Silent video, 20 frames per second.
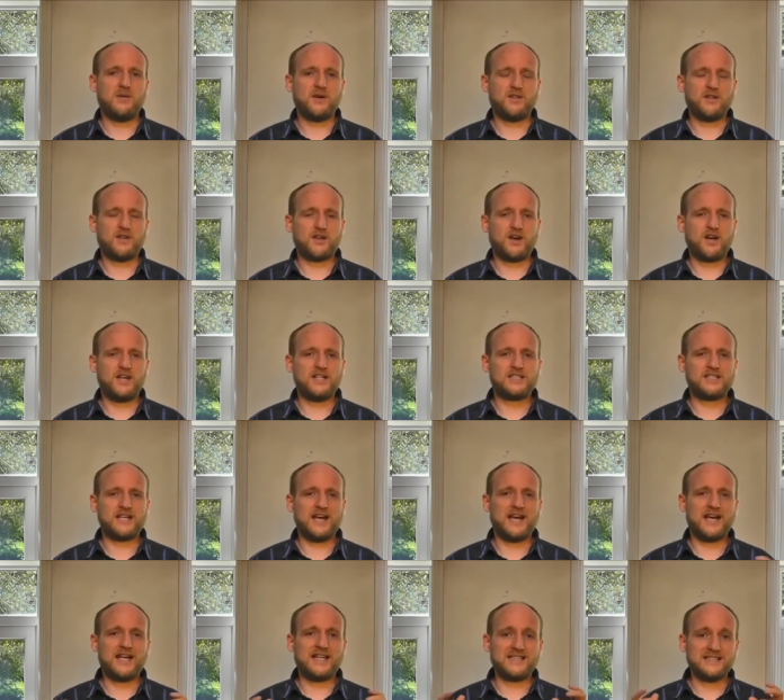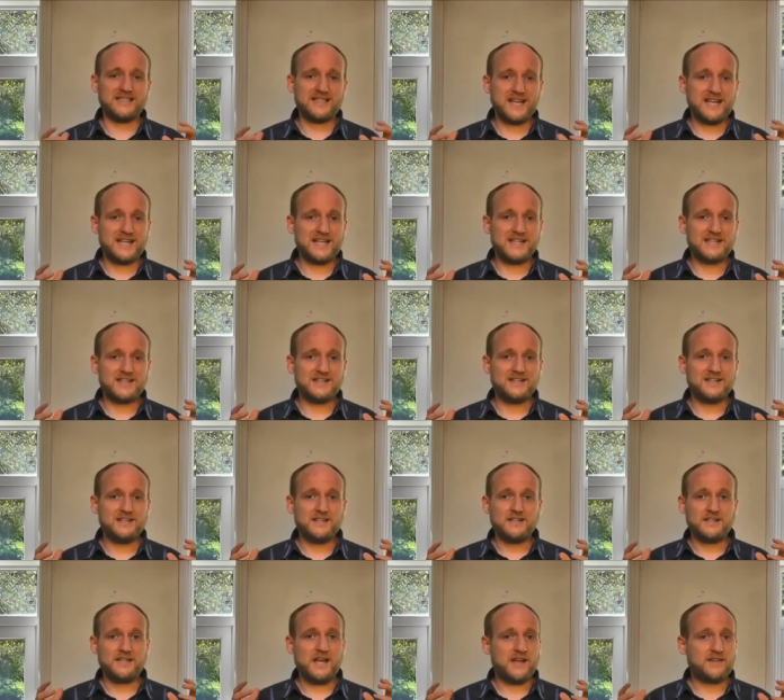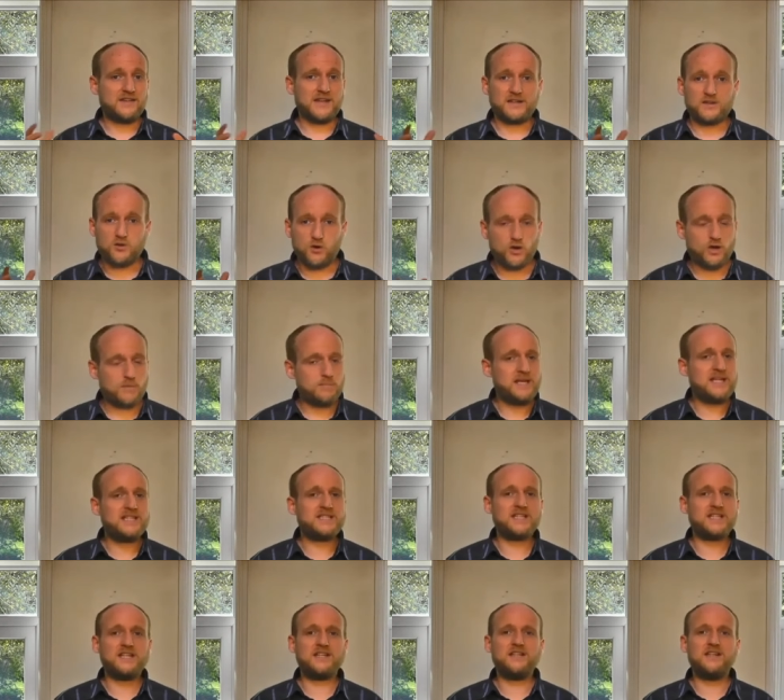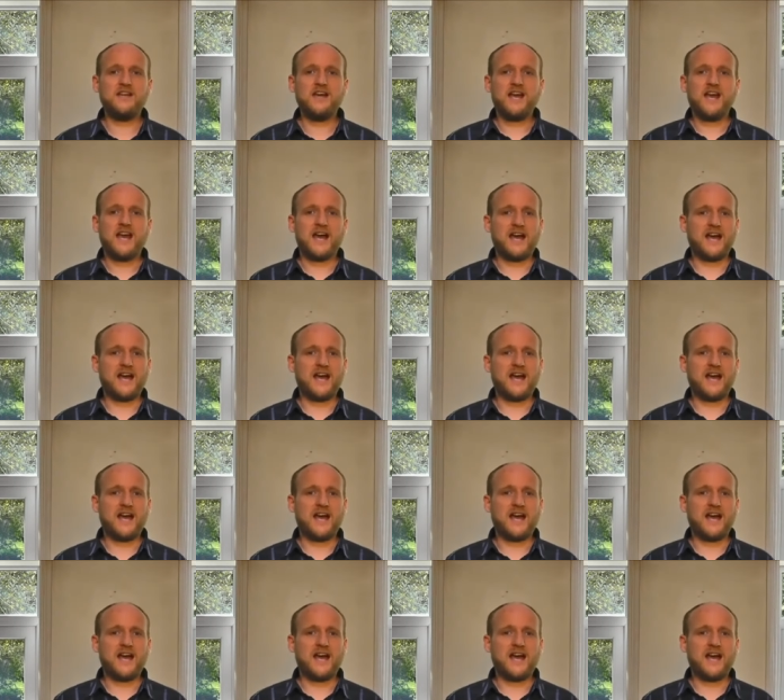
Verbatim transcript: other guys, and they uh, yeah they call a meeting,